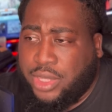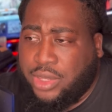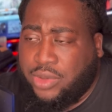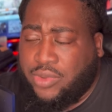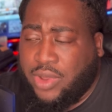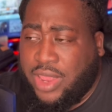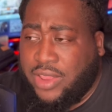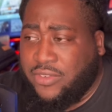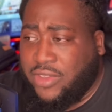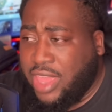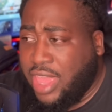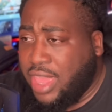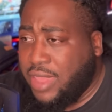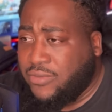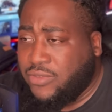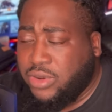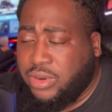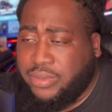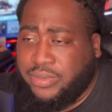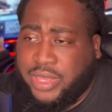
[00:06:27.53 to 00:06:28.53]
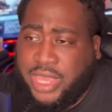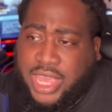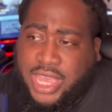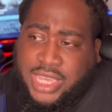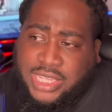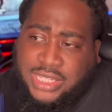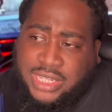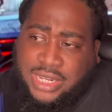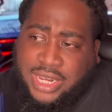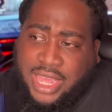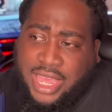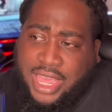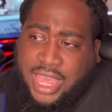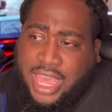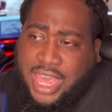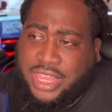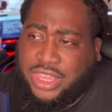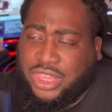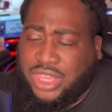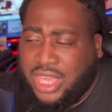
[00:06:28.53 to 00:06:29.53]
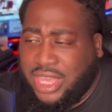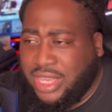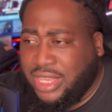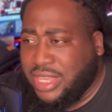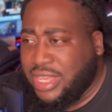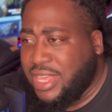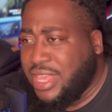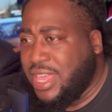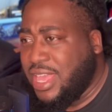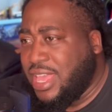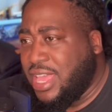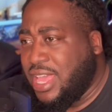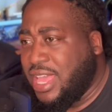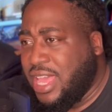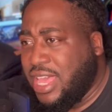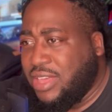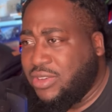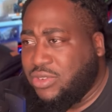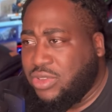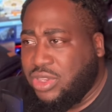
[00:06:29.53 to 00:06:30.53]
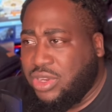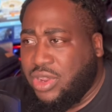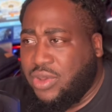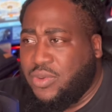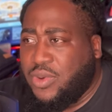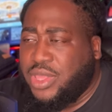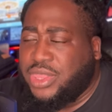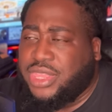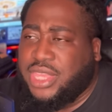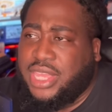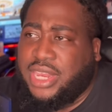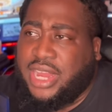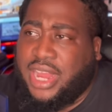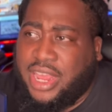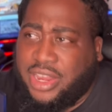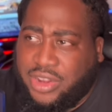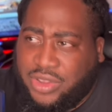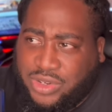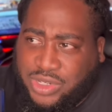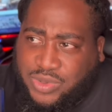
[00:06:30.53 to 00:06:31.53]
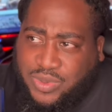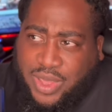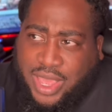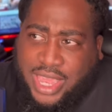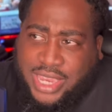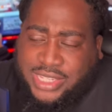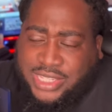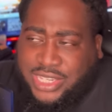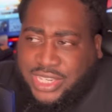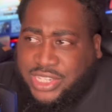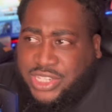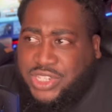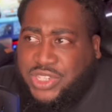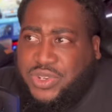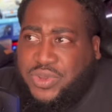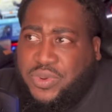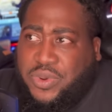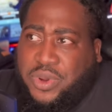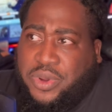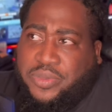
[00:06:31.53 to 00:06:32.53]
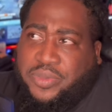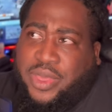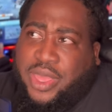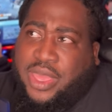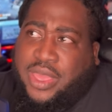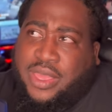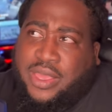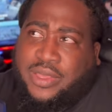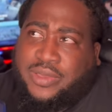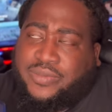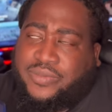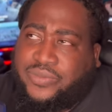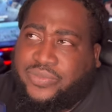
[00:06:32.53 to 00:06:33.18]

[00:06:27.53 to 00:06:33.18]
great game for them guys tonight. I think, you know, one thing that I noticed with Isaiah Stewart, man,